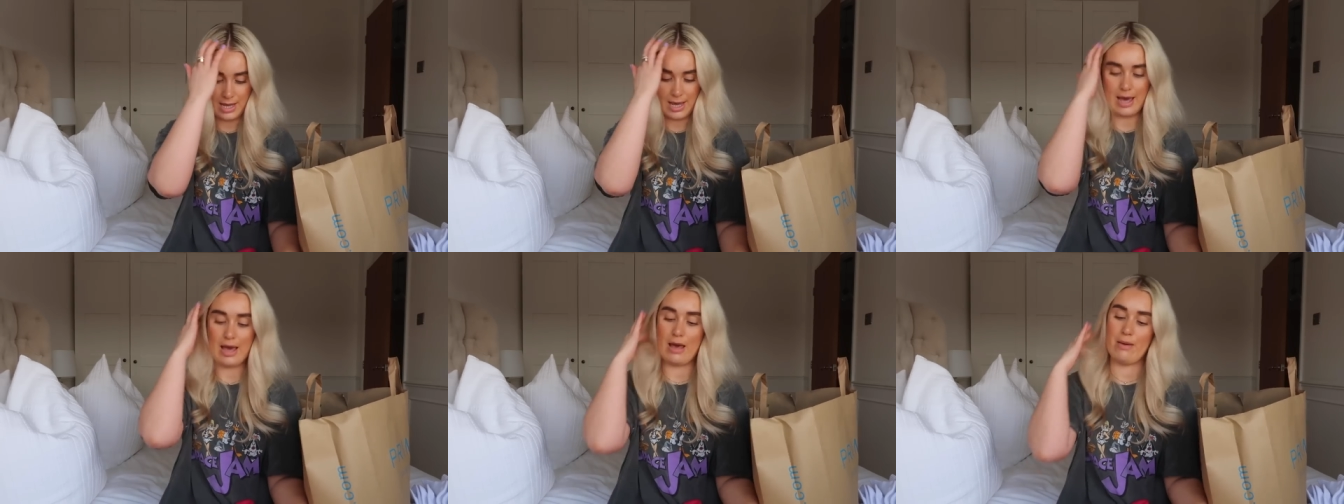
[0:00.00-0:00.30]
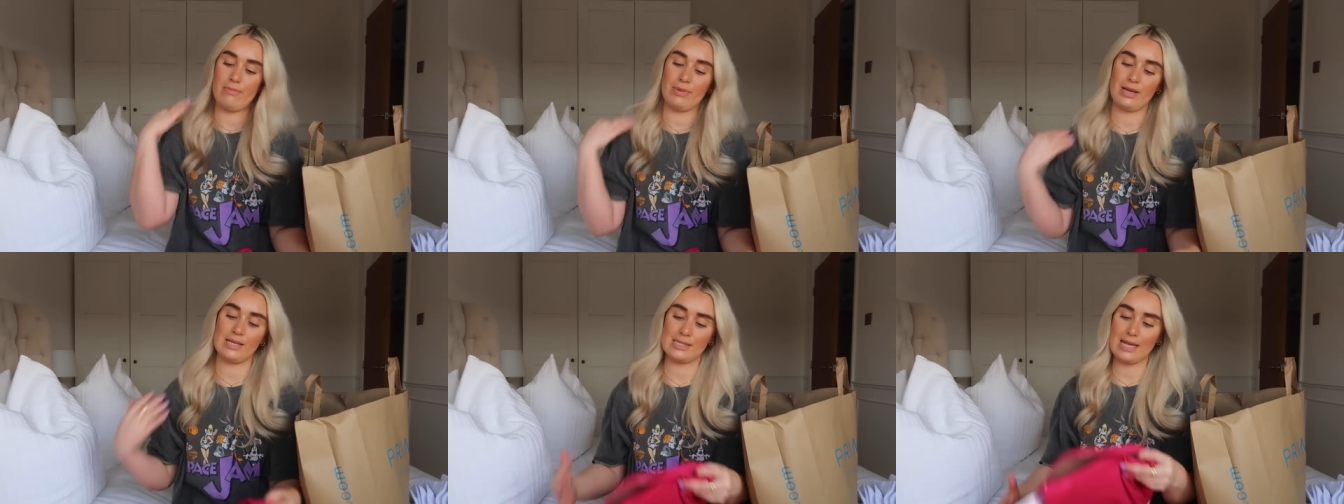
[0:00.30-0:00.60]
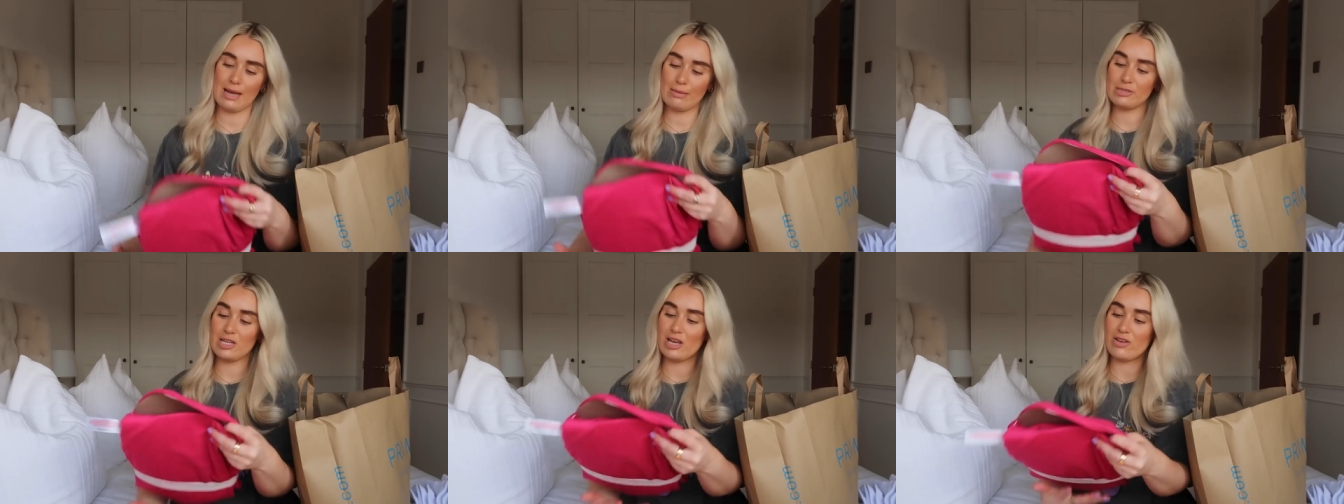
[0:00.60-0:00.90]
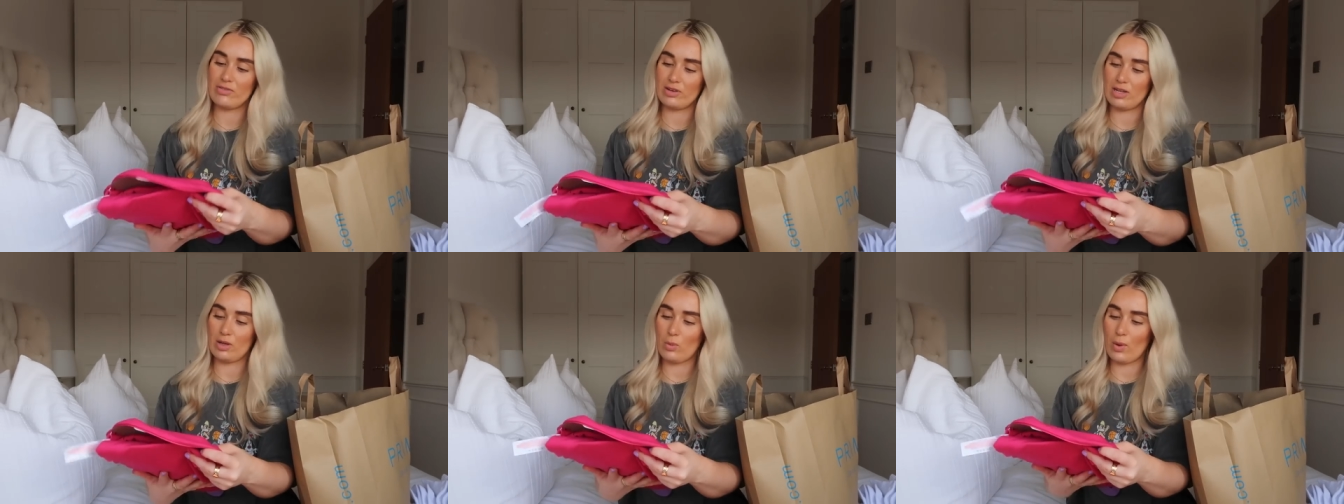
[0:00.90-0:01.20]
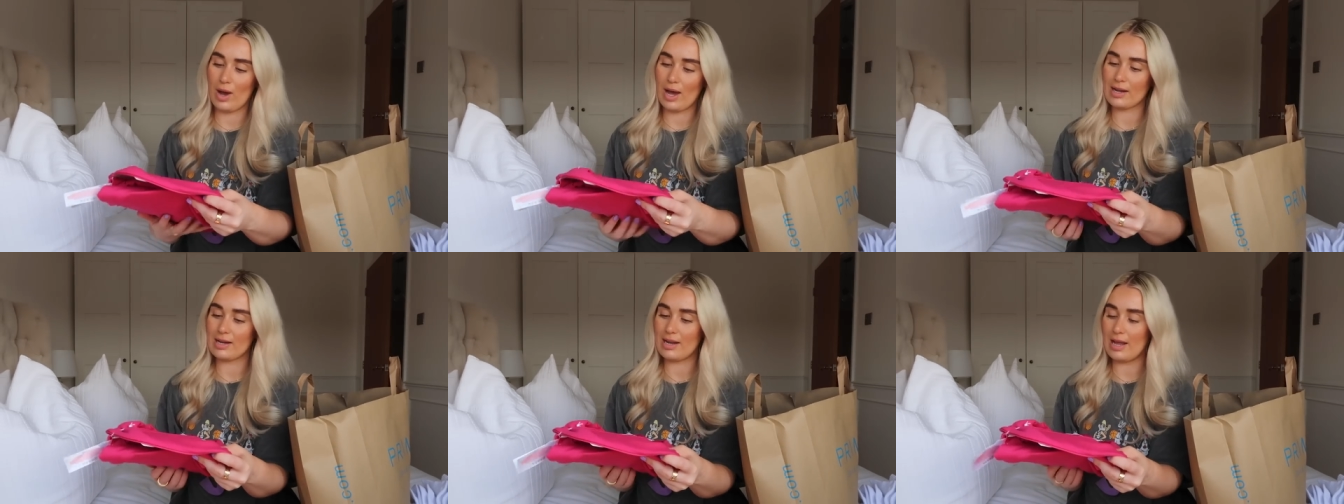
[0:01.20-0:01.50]
Um, because I'm definitely
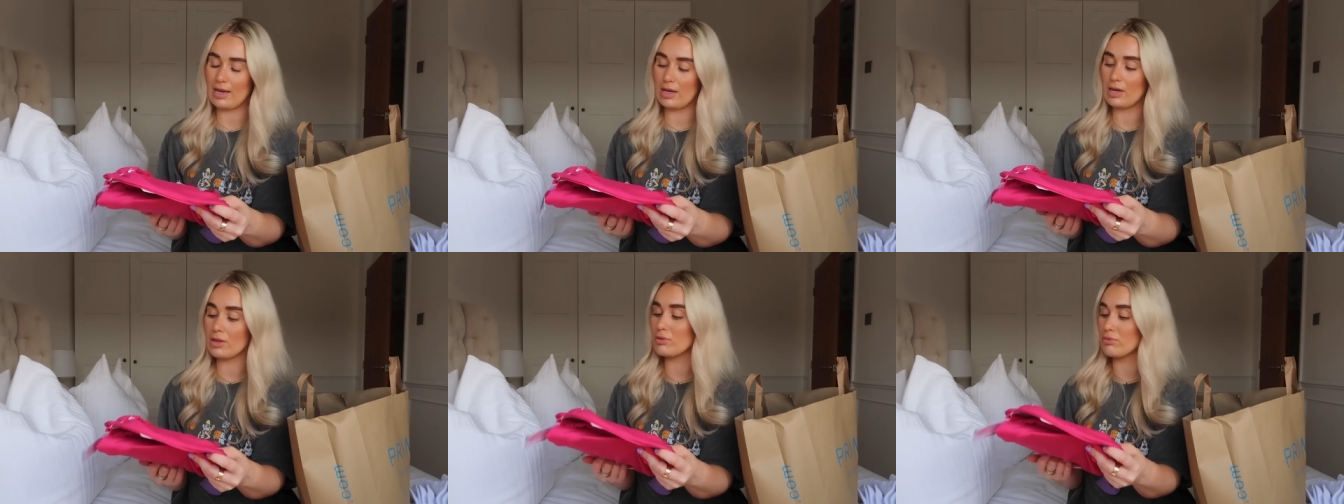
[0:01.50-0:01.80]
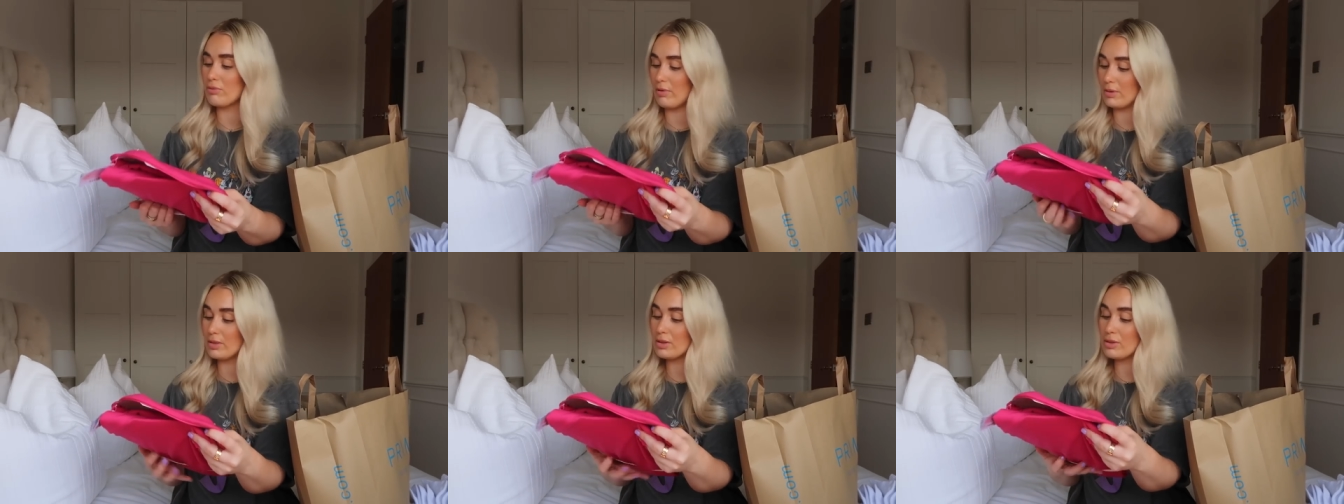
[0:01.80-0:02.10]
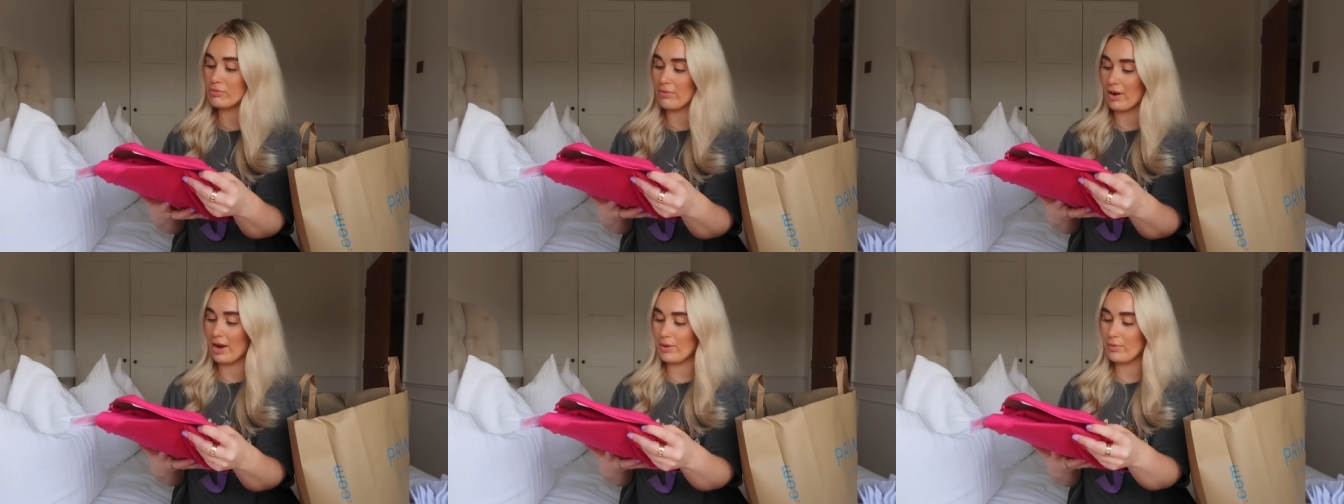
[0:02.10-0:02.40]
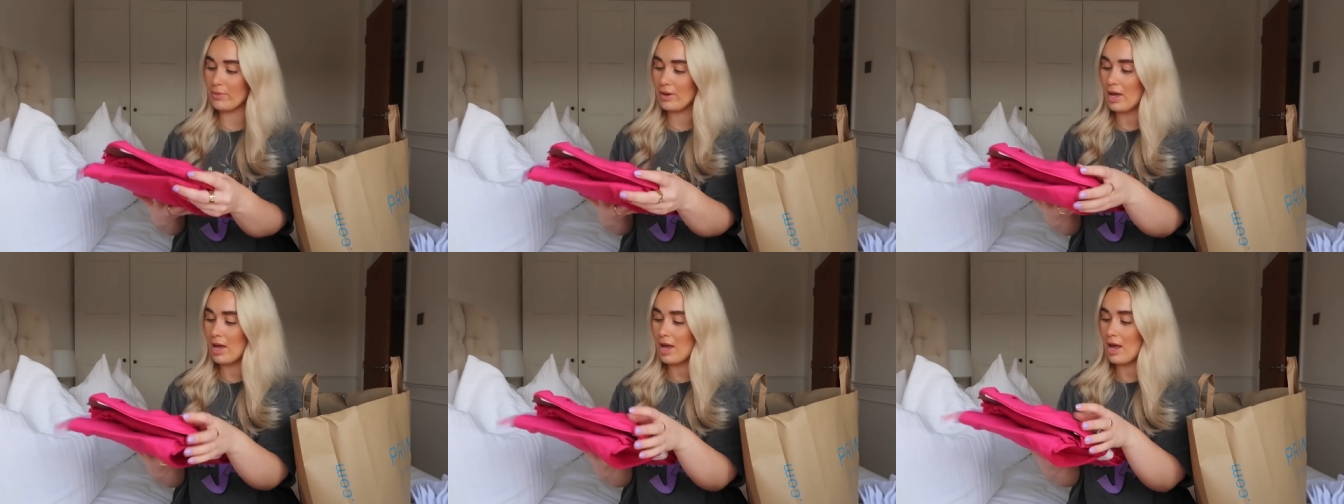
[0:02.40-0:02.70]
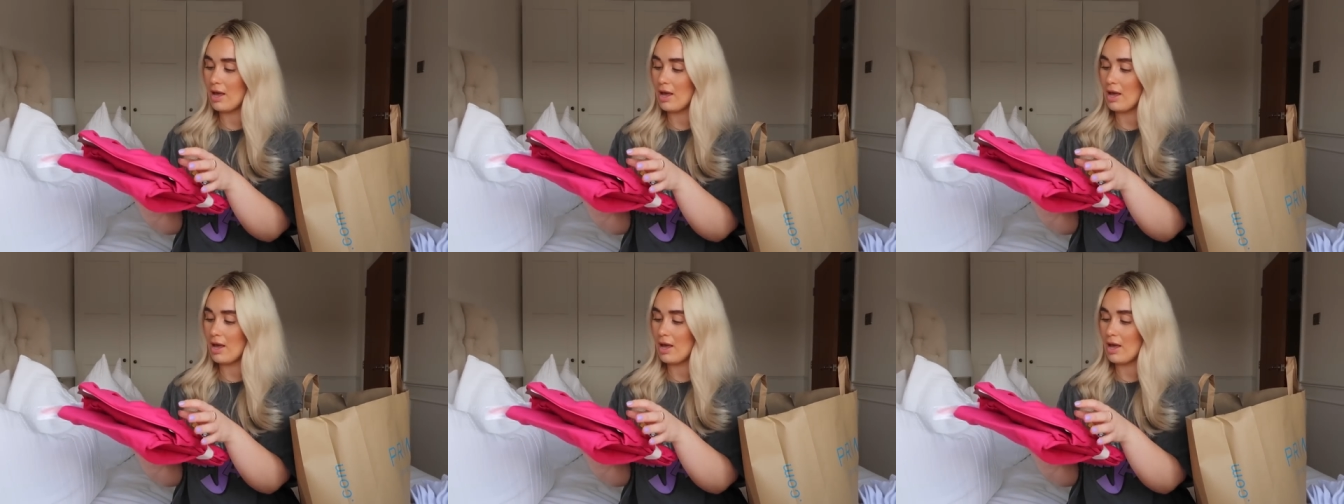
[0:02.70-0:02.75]
wide leg through and through.